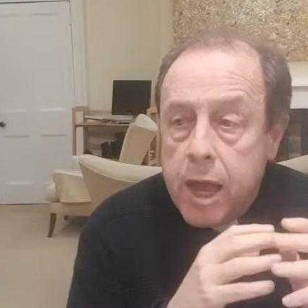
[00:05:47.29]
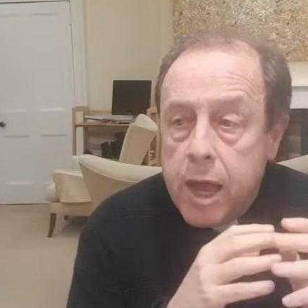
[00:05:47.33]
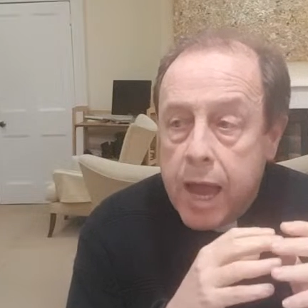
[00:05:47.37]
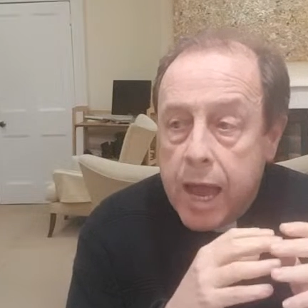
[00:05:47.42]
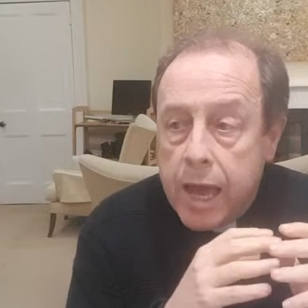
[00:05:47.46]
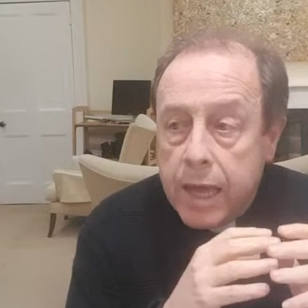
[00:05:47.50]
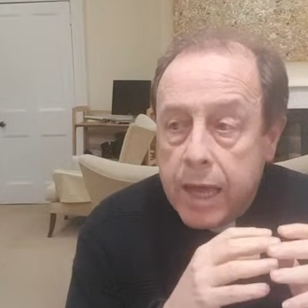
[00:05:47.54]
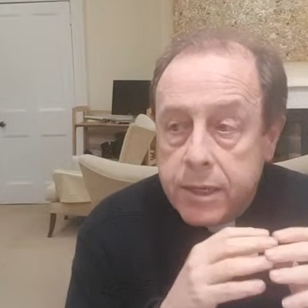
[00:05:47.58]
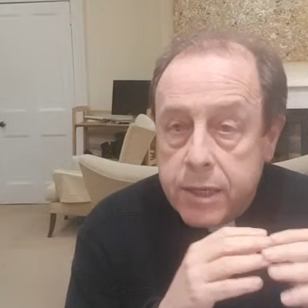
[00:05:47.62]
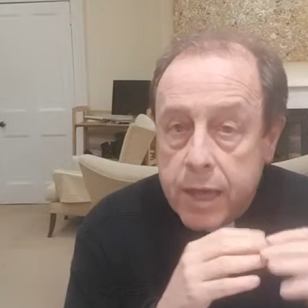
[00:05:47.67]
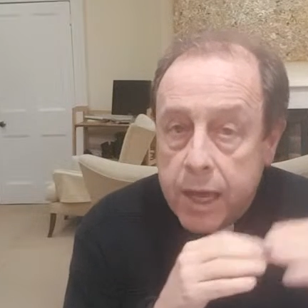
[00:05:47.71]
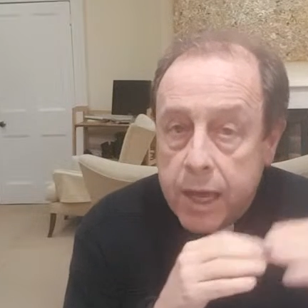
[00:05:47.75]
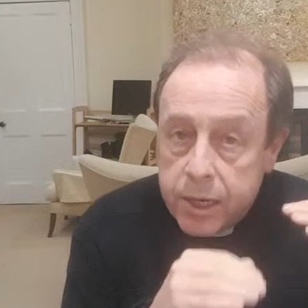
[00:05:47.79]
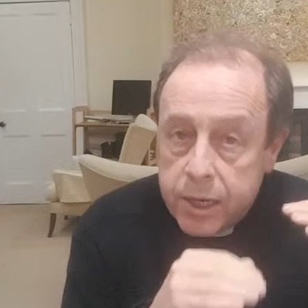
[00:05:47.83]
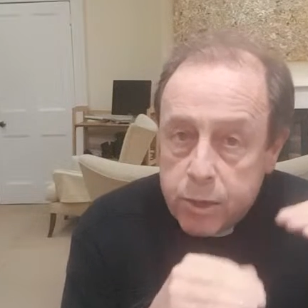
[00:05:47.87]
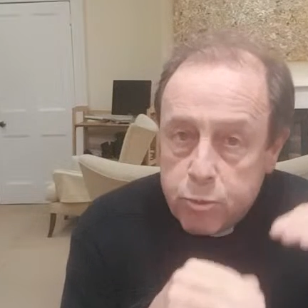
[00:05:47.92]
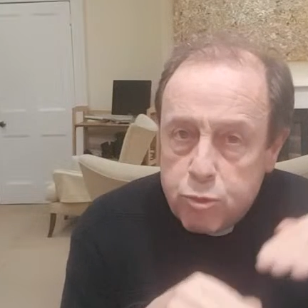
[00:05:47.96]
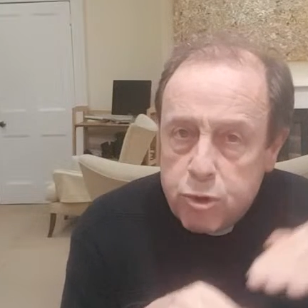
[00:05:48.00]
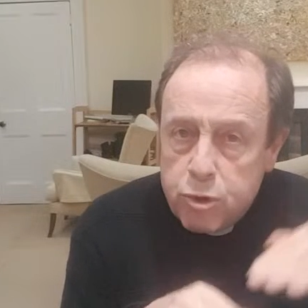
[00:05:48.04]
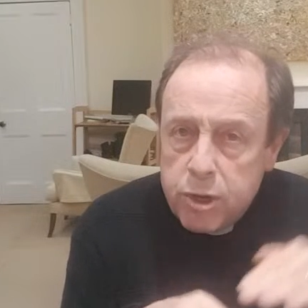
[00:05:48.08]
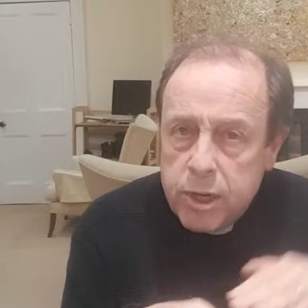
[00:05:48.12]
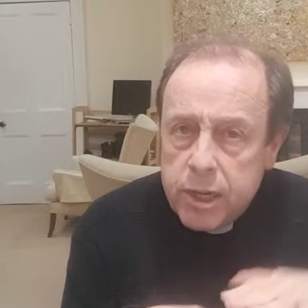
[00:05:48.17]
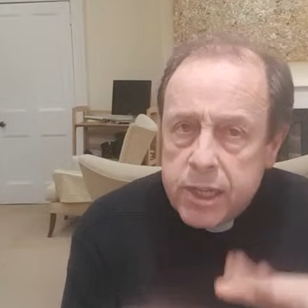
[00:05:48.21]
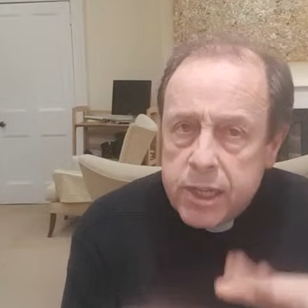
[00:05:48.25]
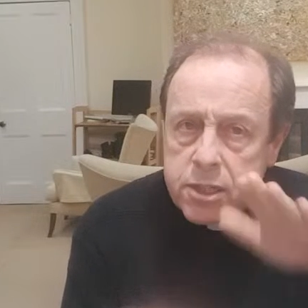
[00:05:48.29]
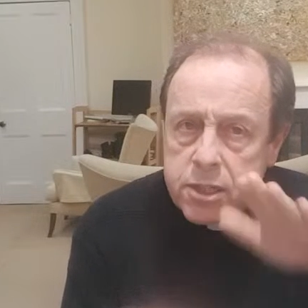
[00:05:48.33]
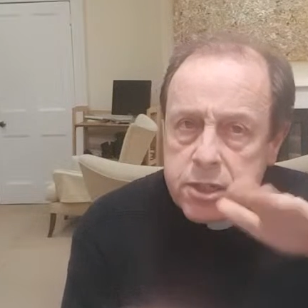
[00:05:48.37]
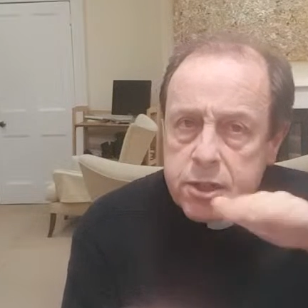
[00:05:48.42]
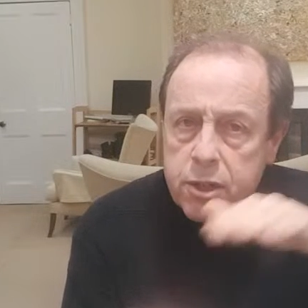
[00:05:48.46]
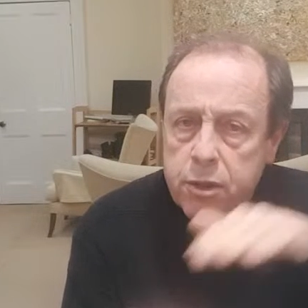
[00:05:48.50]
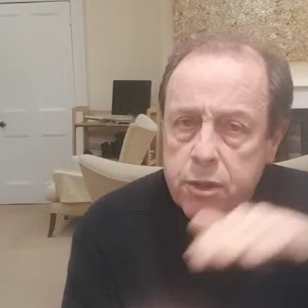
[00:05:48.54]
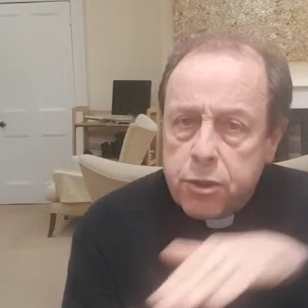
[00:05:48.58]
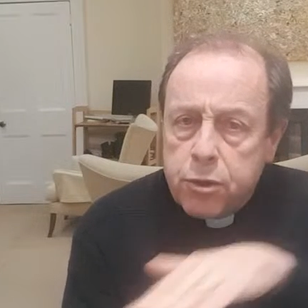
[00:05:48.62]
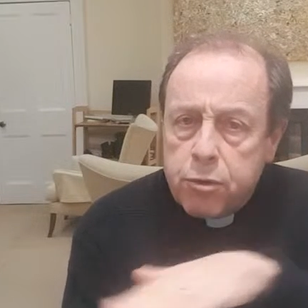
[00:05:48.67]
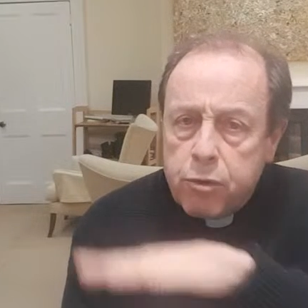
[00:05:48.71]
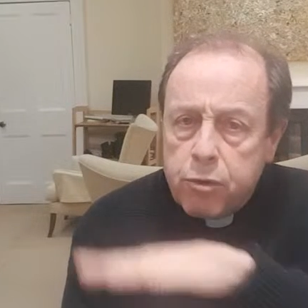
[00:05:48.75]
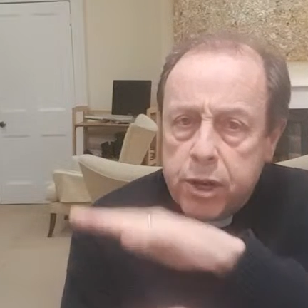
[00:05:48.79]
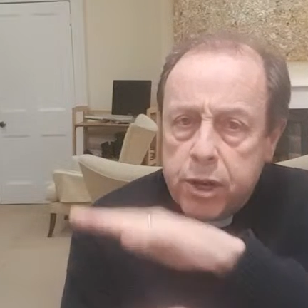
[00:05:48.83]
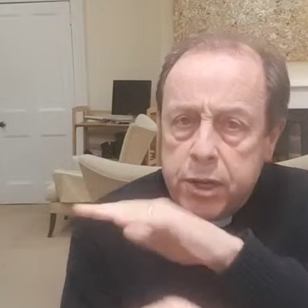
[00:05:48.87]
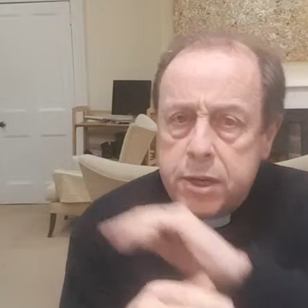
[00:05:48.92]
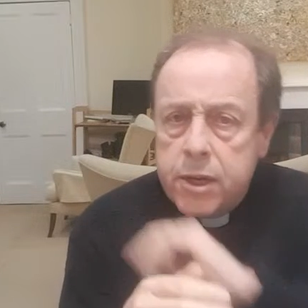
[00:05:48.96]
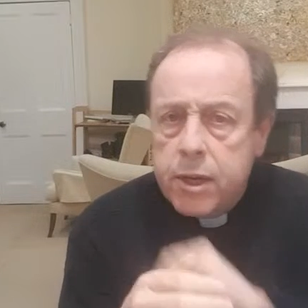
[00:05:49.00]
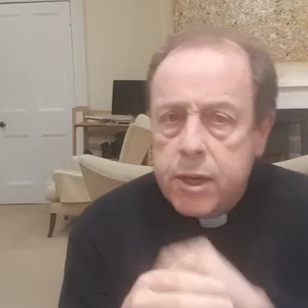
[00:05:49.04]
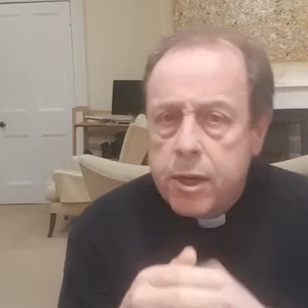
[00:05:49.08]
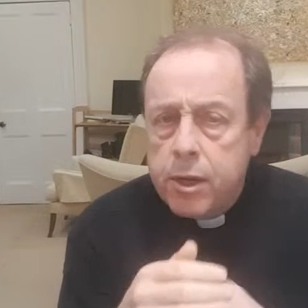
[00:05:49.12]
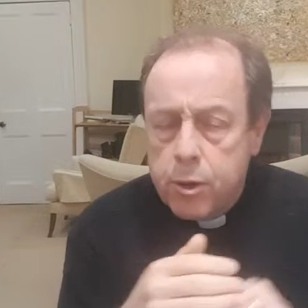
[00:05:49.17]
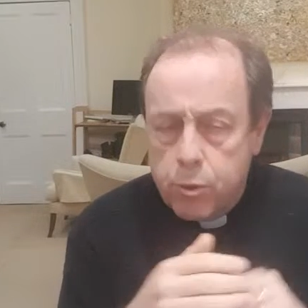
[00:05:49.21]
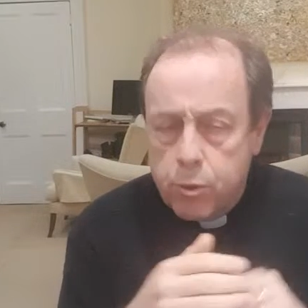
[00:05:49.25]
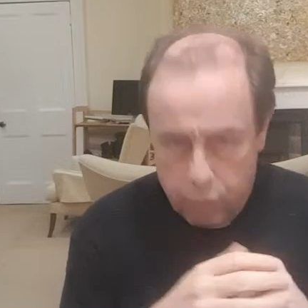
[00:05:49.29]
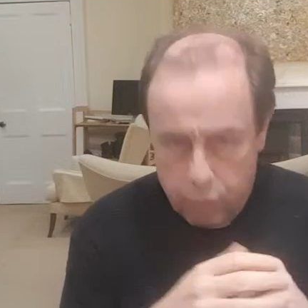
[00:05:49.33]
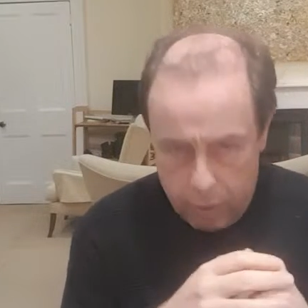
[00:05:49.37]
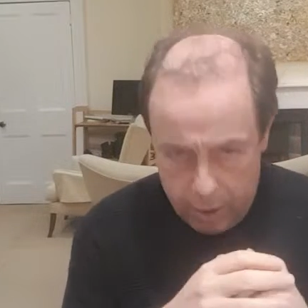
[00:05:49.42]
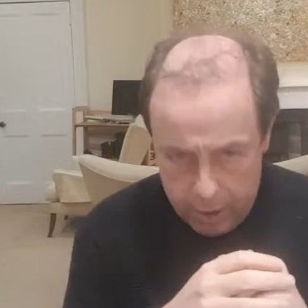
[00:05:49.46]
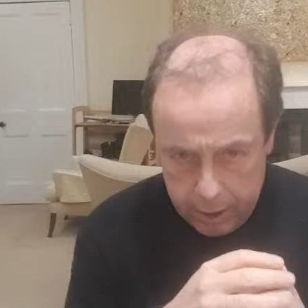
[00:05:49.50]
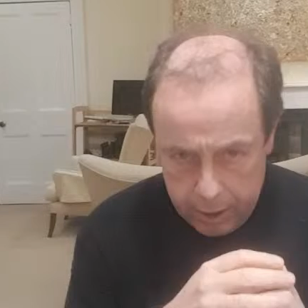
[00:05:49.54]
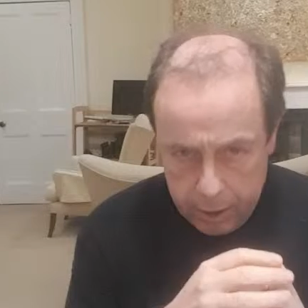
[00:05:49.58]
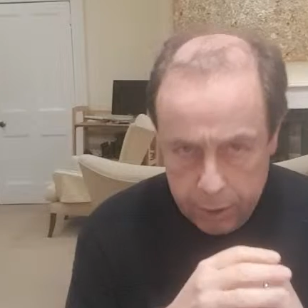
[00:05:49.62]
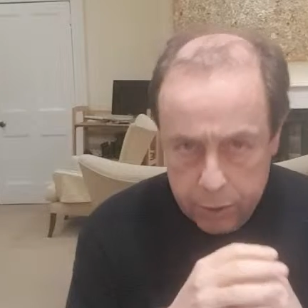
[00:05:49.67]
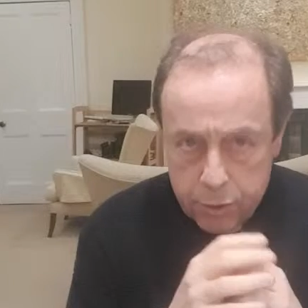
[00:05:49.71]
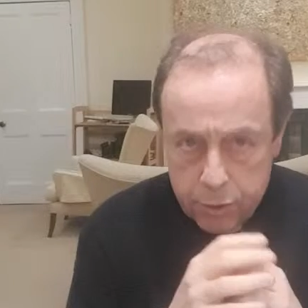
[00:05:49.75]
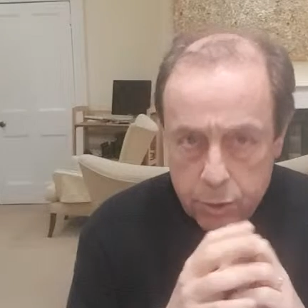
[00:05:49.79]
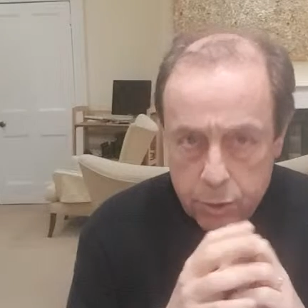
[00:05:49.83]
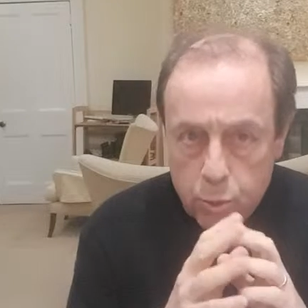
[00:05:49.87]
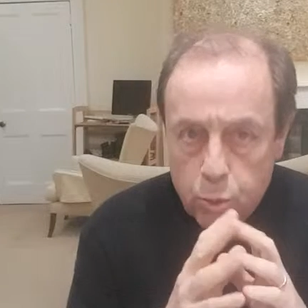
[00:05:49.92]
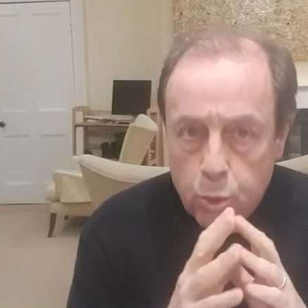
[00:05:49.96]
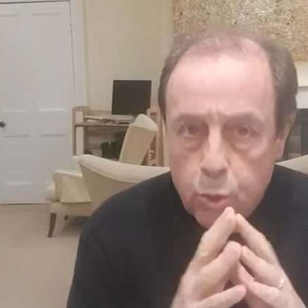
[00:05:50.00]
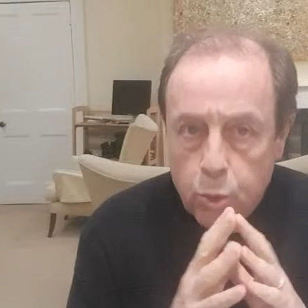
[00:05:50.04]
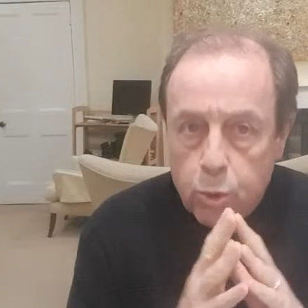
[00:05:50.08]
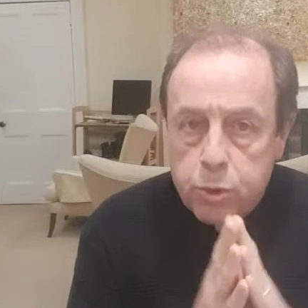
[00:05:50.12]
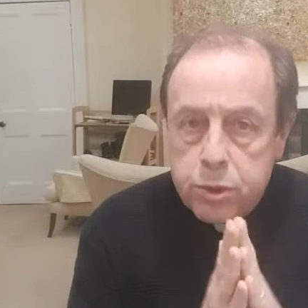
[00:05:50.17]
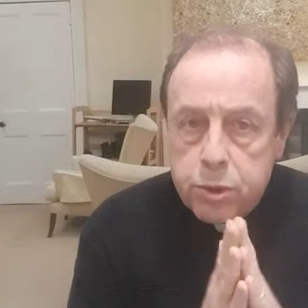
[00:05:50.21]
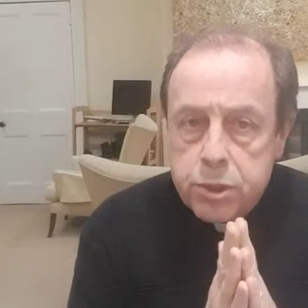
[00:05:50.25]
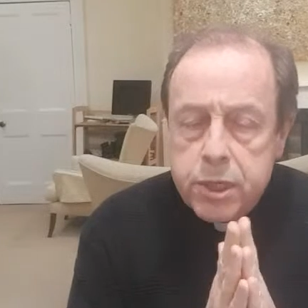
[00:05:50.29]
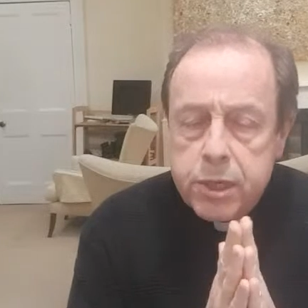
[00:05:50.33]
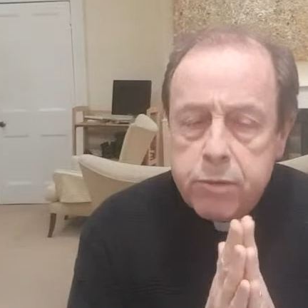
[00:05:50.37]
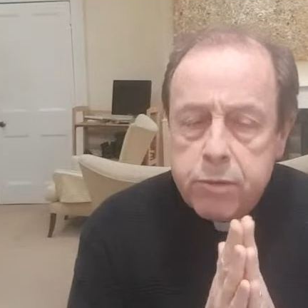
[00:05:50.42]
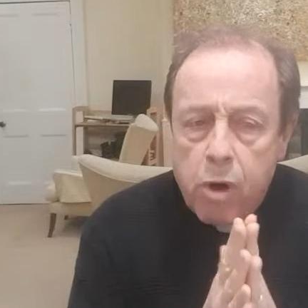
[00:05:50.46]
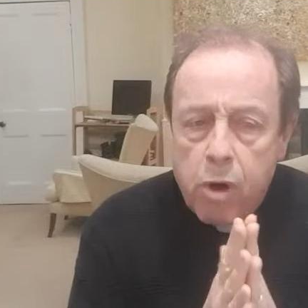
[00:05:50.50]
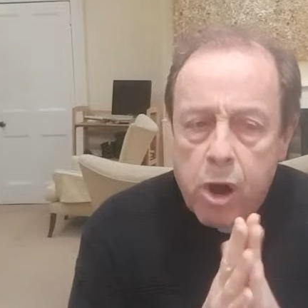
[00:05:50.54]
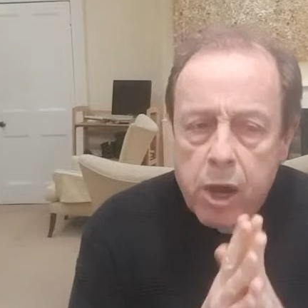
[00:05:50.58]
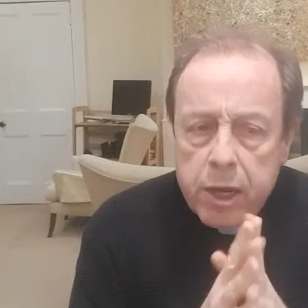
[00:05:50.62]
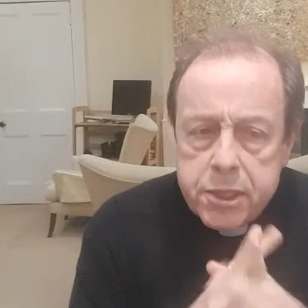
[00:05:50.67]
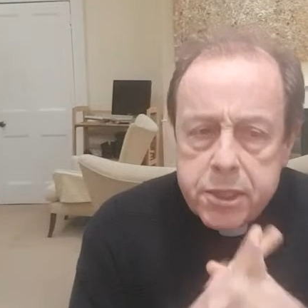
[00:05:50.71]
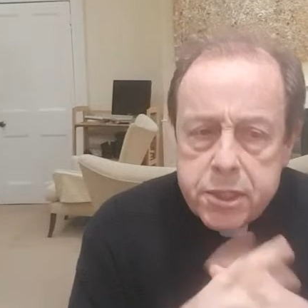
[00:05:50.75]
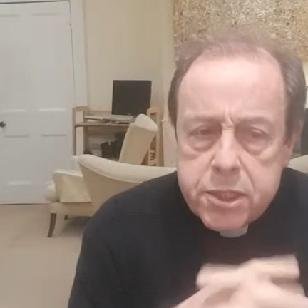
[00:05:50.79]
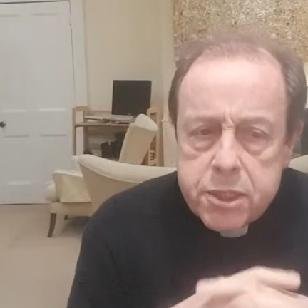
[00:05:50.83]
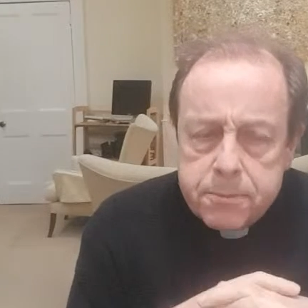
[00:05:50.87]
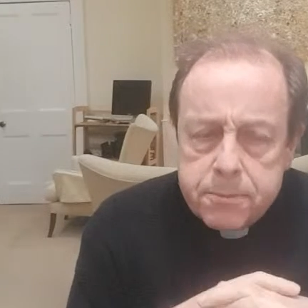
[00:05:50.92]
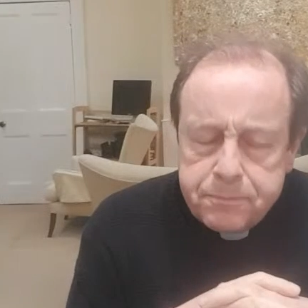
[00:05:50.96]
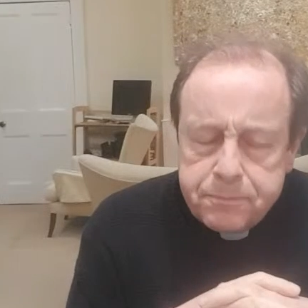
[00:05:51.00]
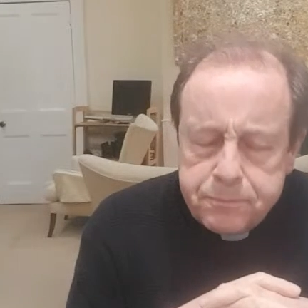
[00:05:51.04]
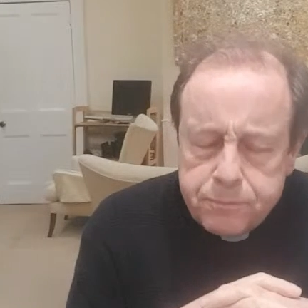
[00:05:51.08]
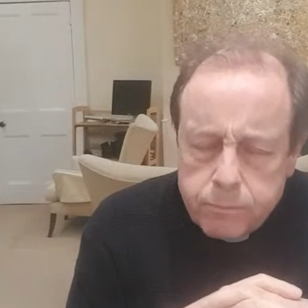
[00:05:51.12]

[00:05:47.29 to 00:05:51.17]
and it really is the thread running through all that he writes.